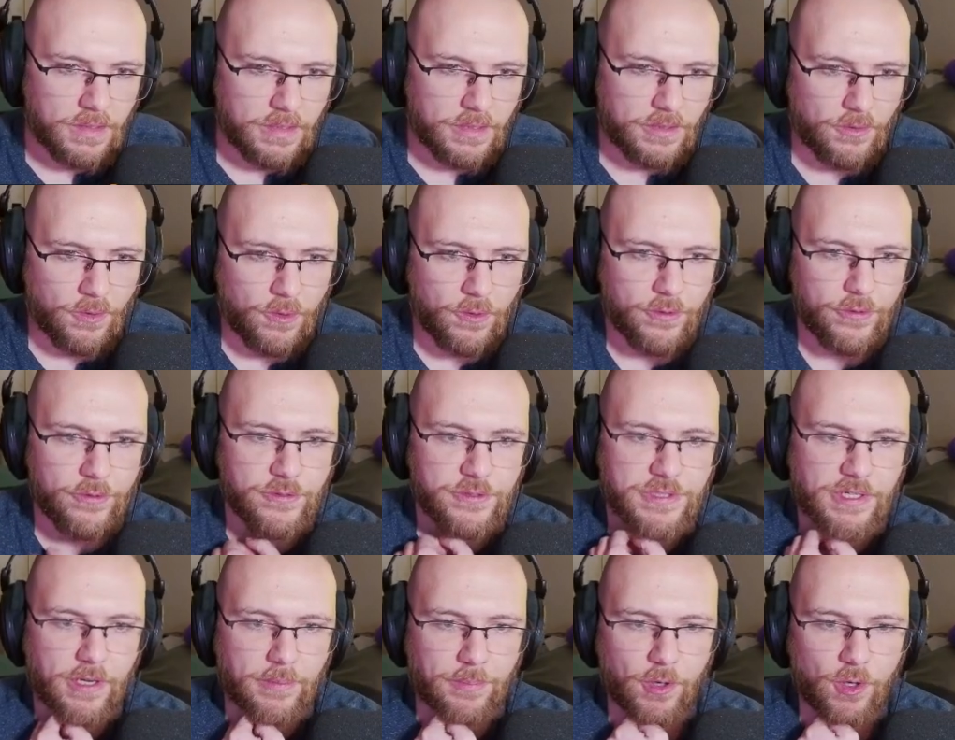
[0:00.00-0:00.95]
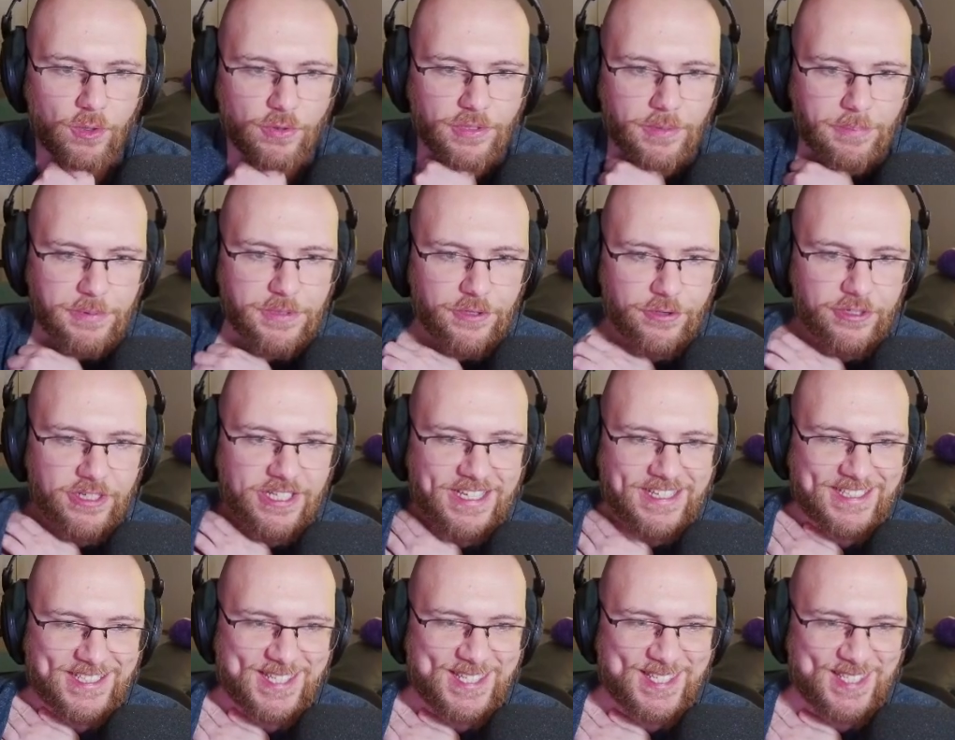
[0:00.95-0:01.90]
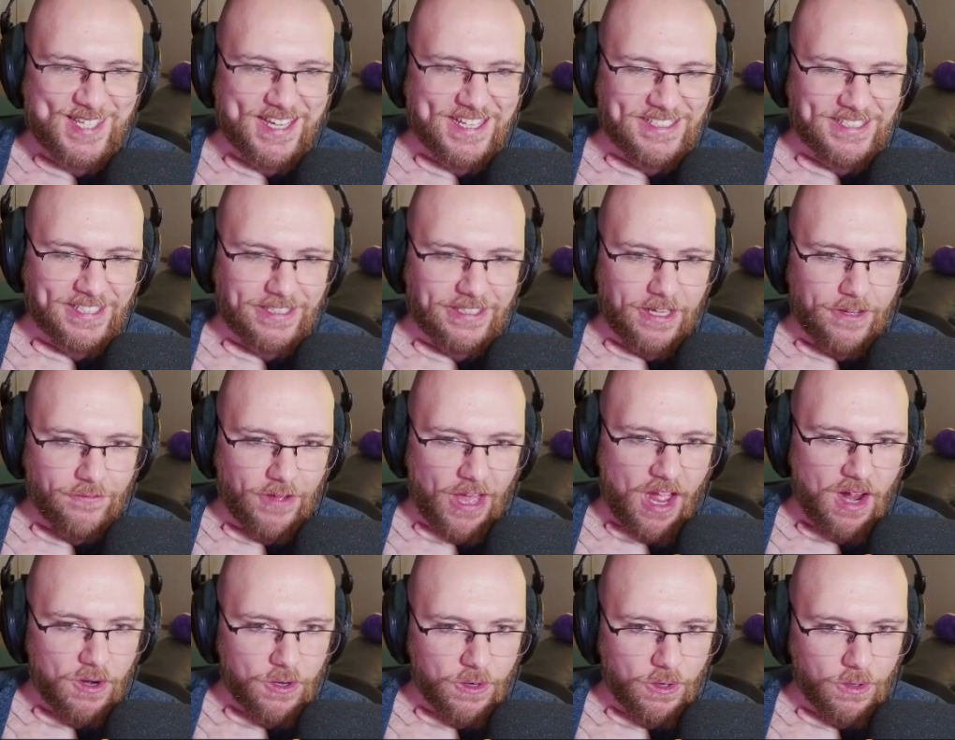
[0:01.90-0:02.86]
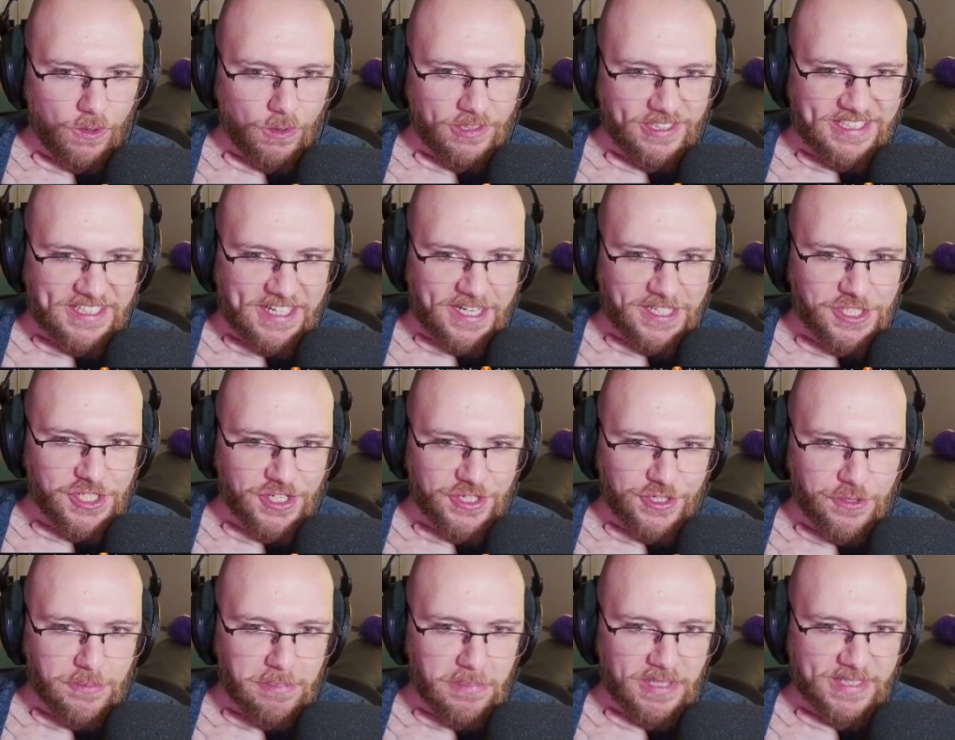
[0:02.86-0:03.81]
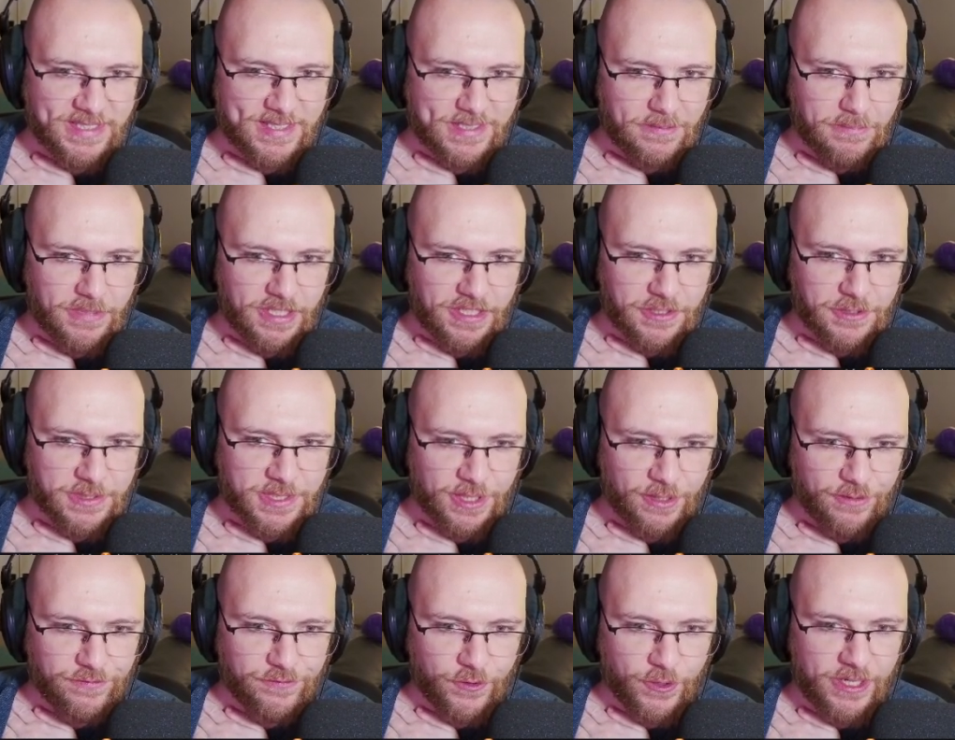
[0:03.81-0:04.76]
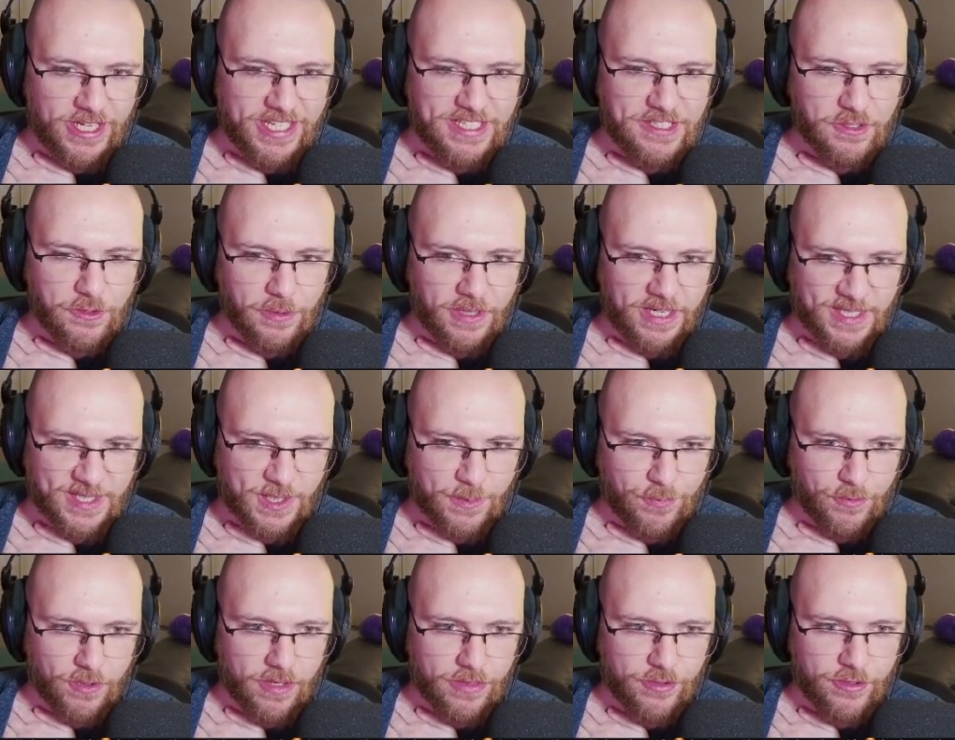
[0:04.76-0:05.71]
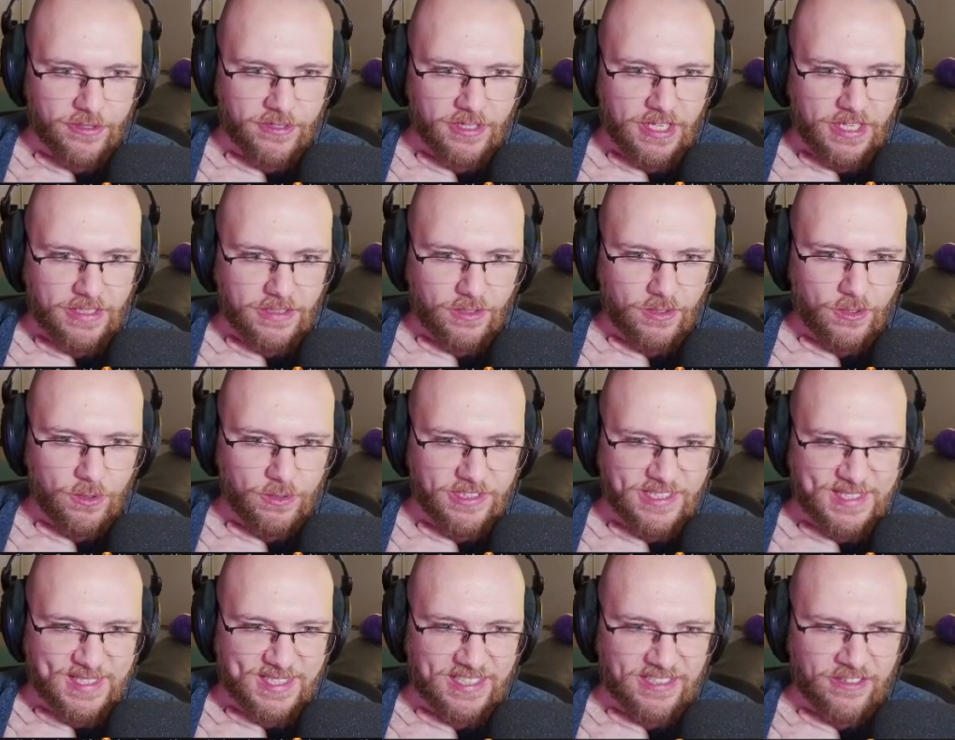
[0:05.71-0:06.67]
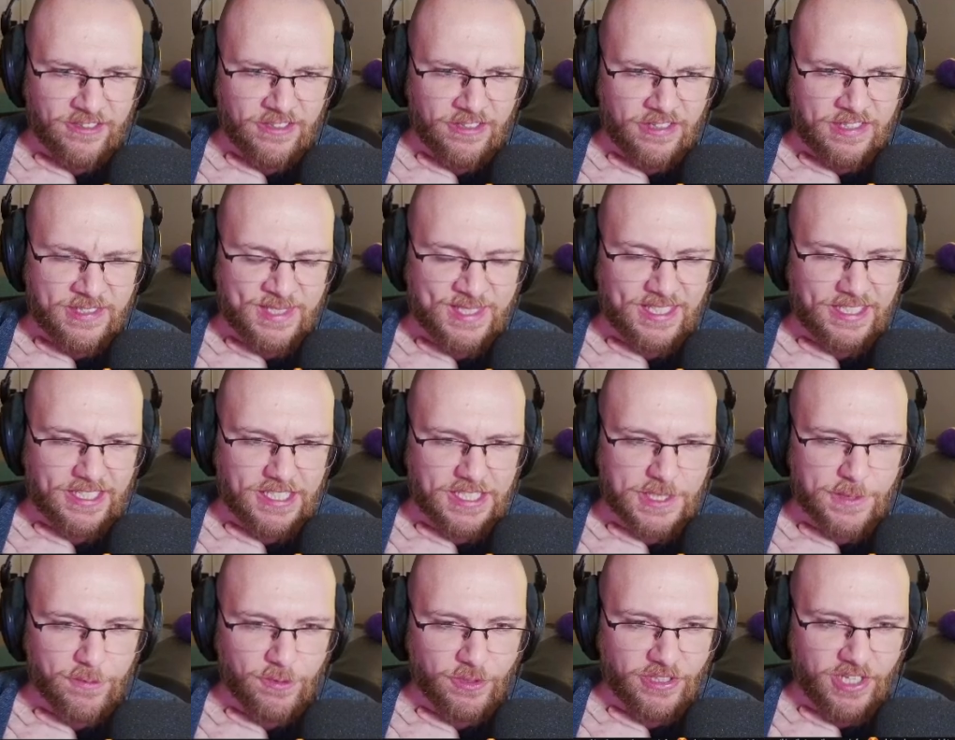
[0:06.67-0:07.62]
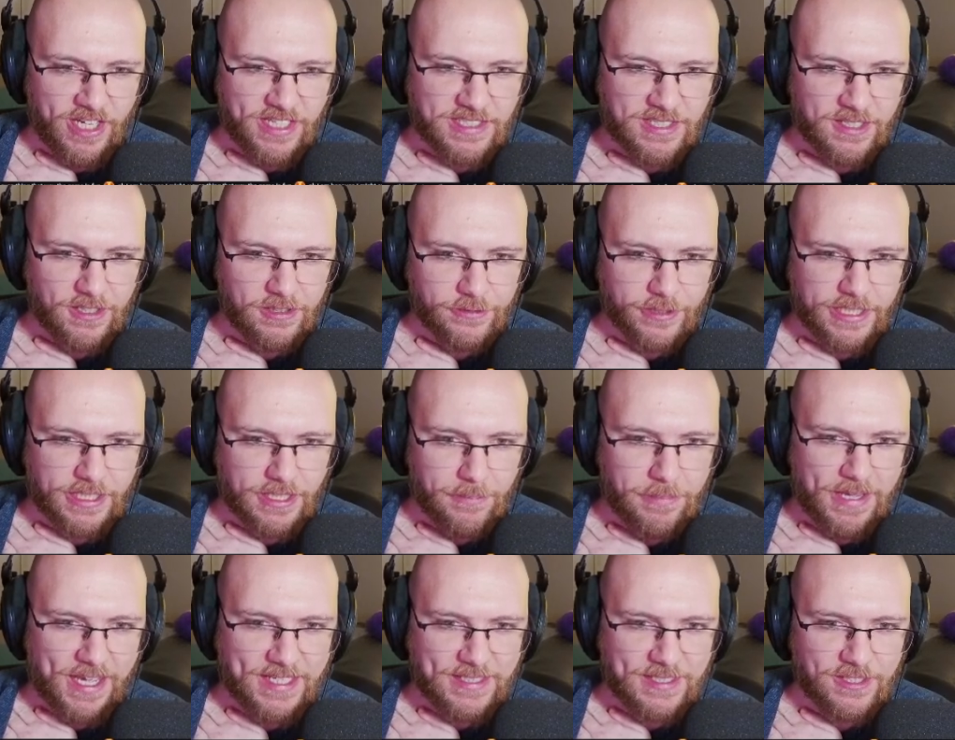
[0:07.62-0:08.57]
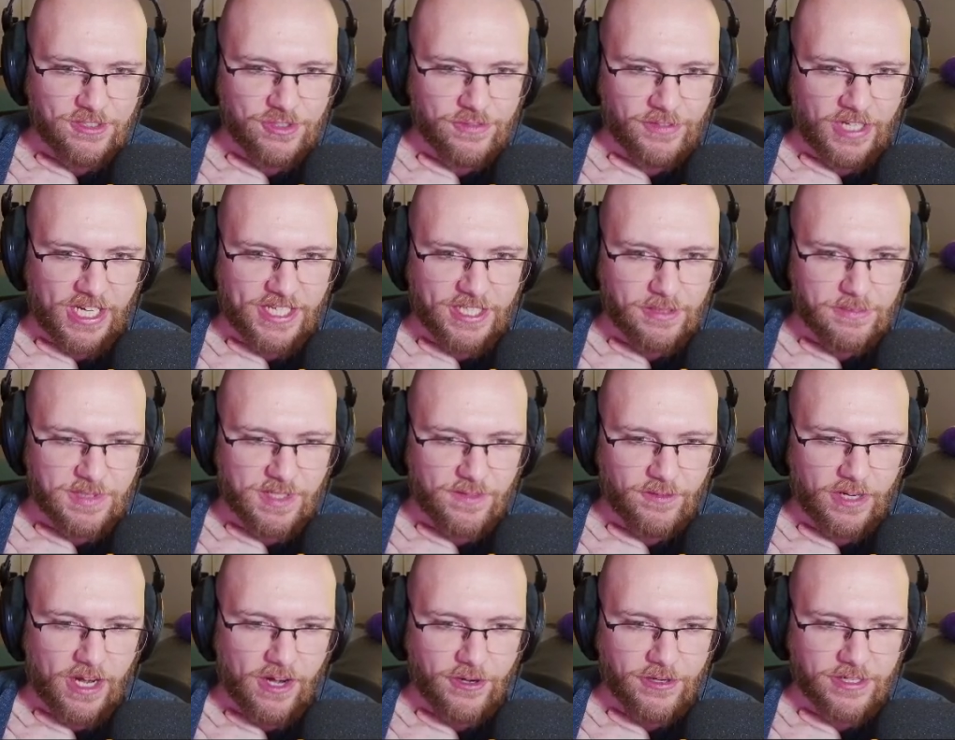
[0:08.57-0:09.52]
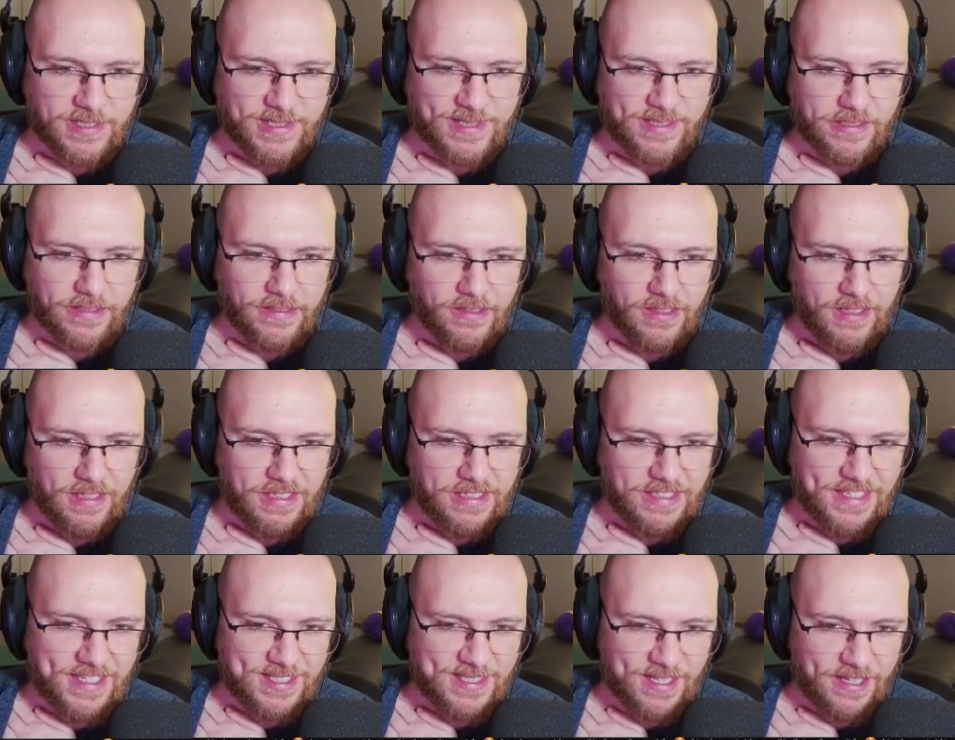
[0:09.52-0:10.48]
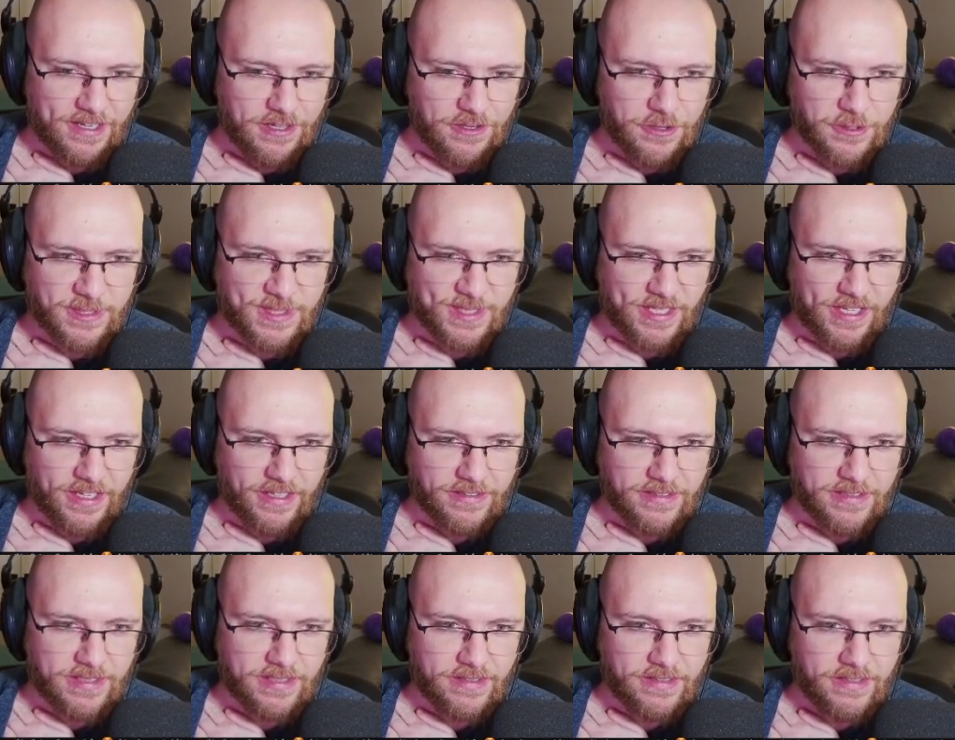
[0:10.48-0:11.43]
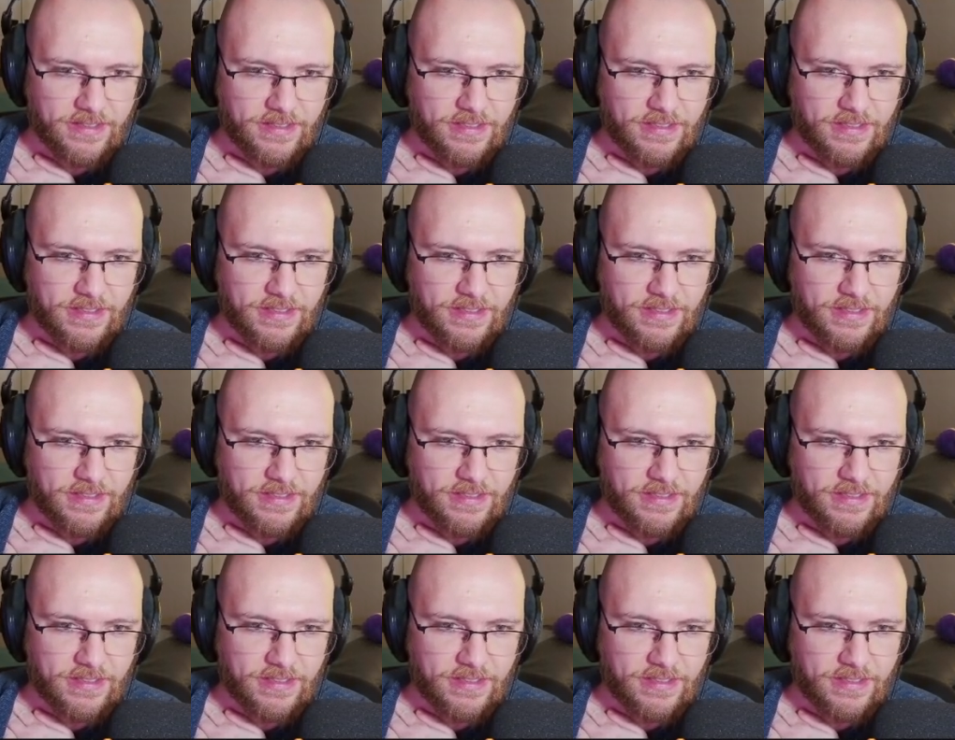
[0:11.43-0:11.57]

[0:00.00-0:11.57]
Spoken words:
In order to uphold the purity and sanctity of our holy nation, you must submit yourself for inquest, brother. The holy cities will not tolerate the passage of items of heresy. Yes, I understand.